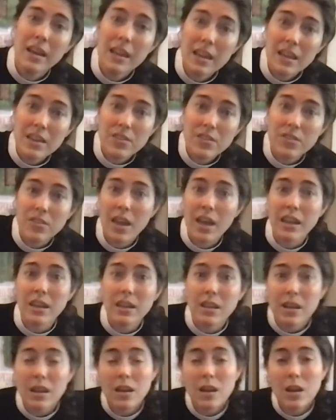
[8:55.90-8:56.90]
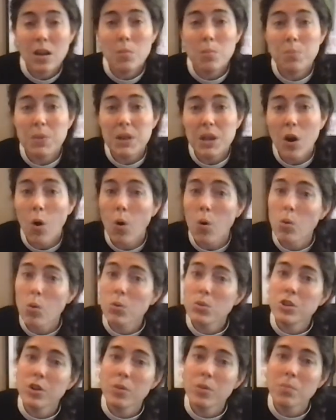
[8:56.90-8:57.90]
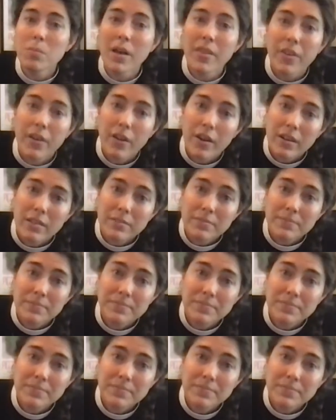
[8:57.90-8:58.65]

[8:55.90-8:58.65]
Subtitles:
he said, behold your mother,